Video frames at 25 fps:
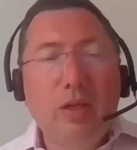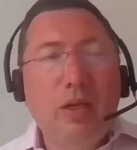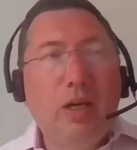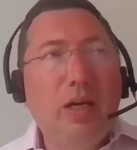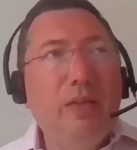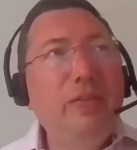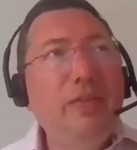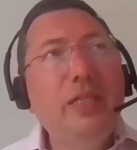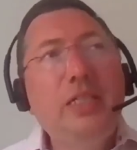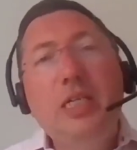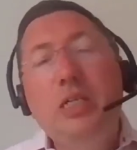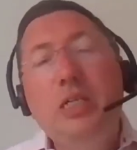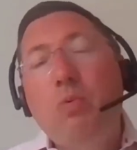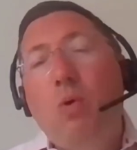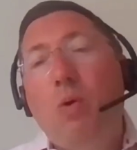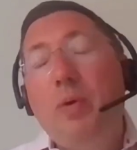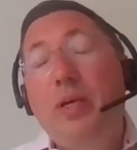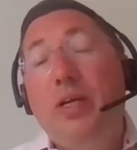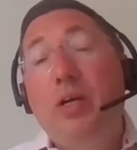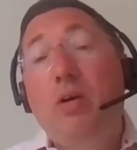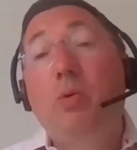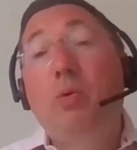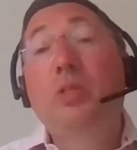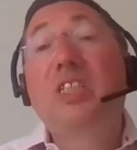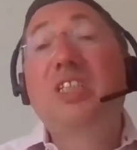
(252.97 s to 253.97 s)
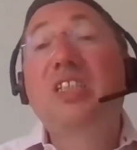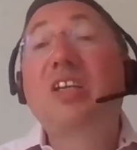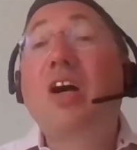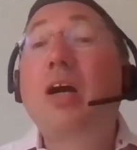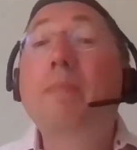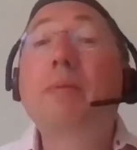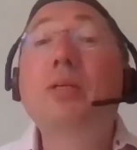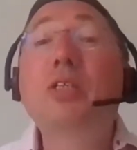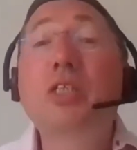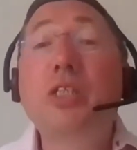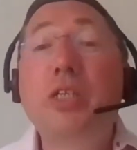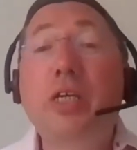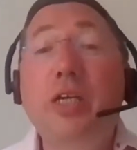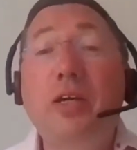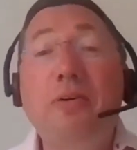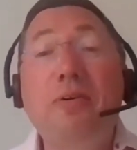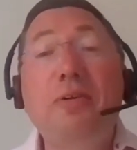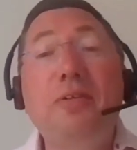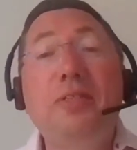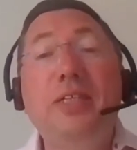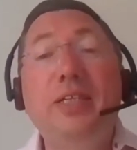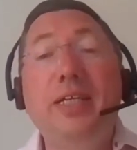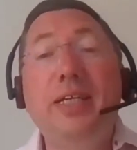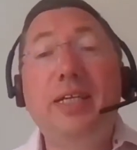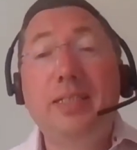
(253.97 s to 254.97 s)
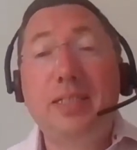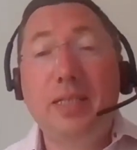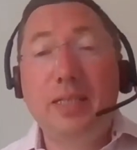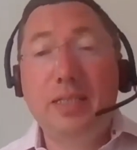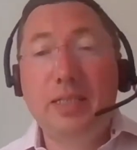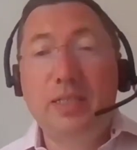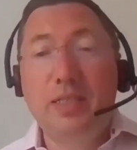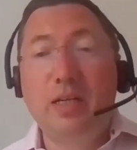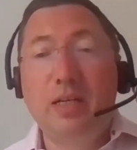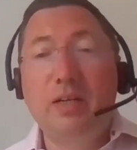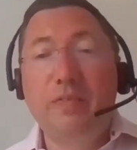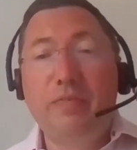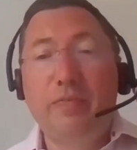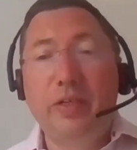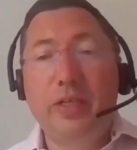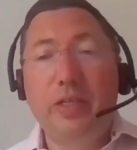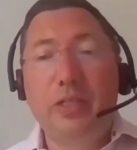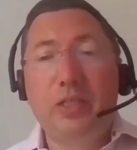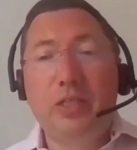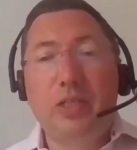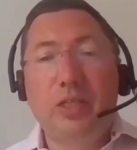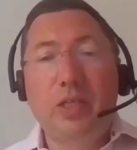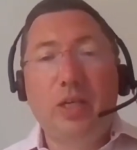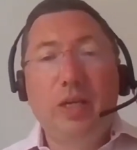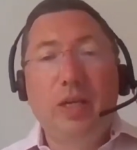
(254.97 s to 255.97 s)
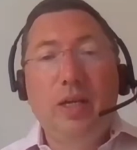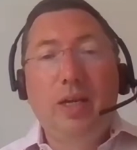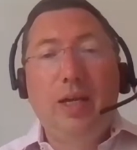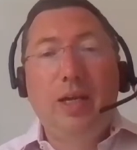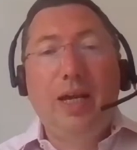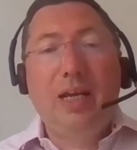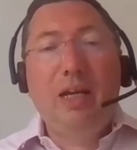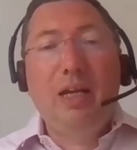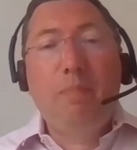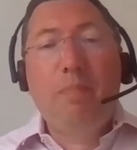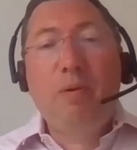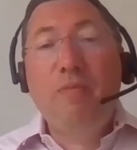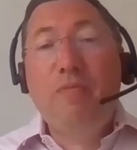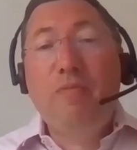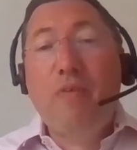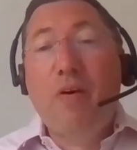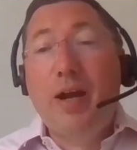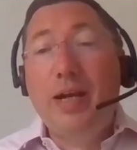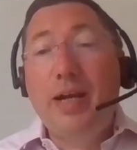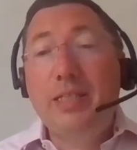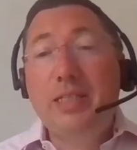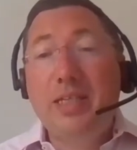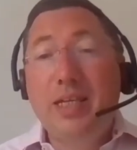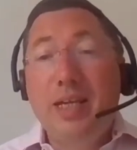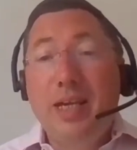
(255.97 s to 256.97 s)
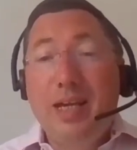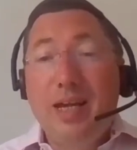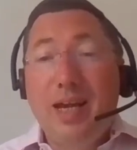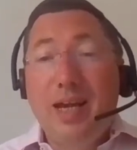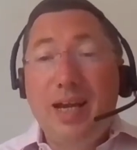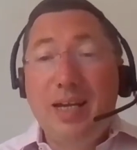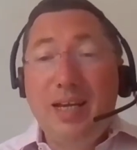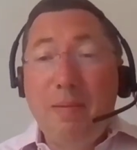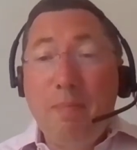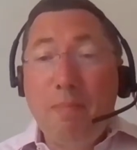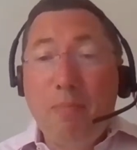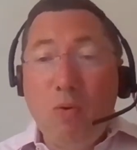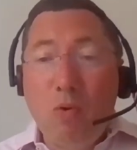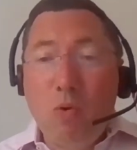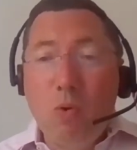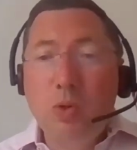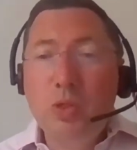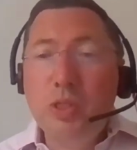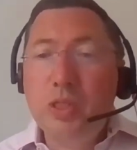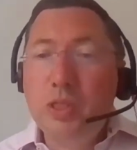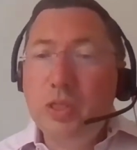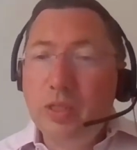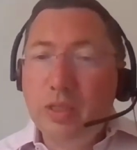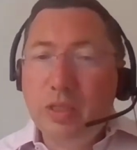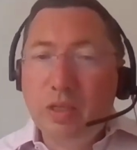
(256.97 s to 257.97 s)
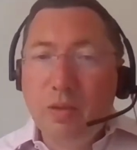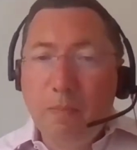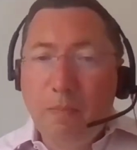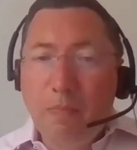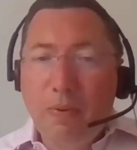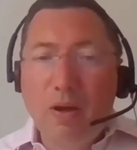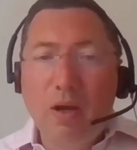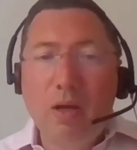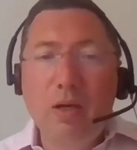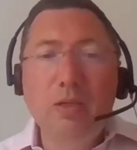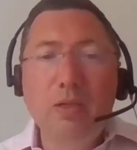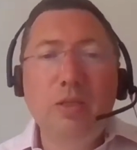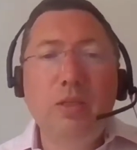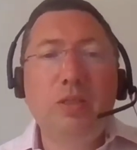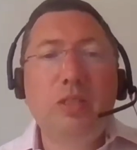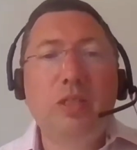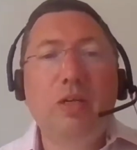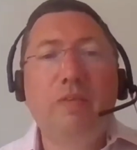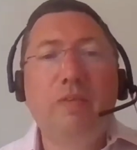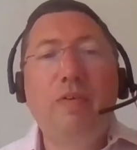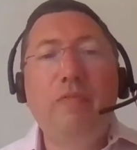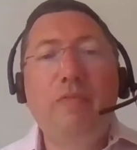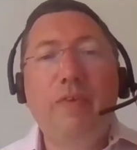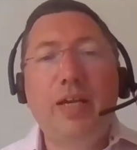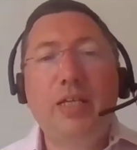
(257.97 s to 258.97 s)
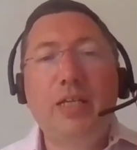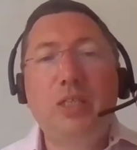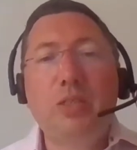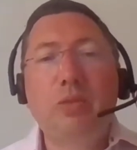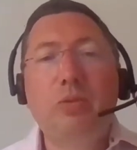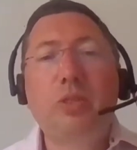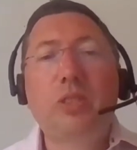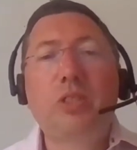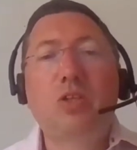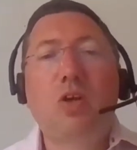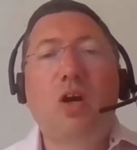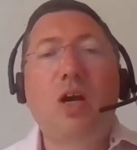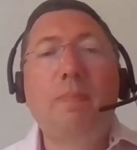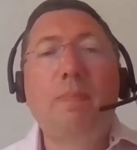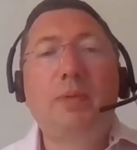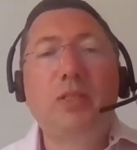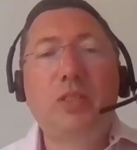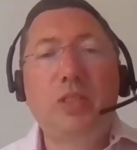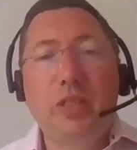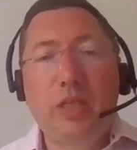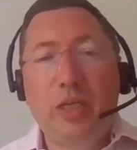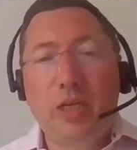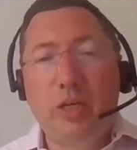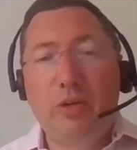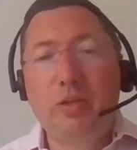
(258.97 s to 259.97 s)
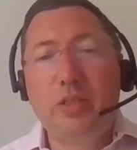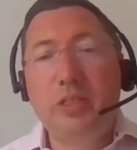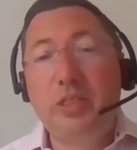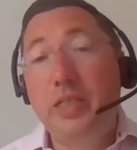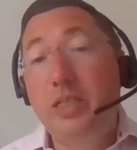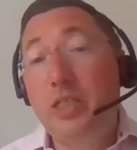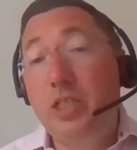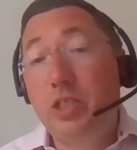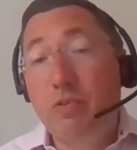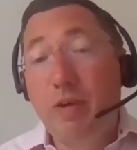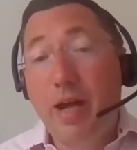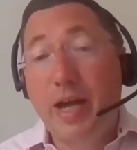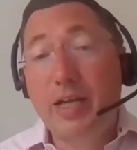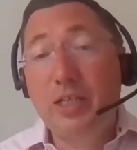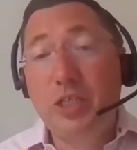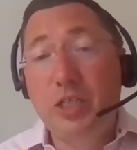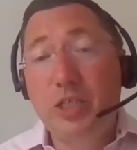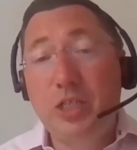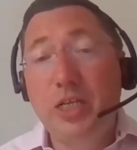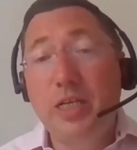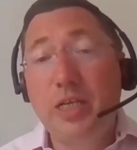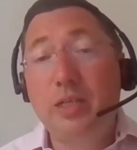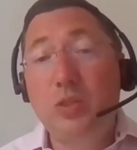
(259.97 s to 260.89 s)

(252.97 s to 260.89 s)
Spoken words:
And this is what we call cybersecurity as a service. And it provides an important component of a vessel's cybersecurity strategy as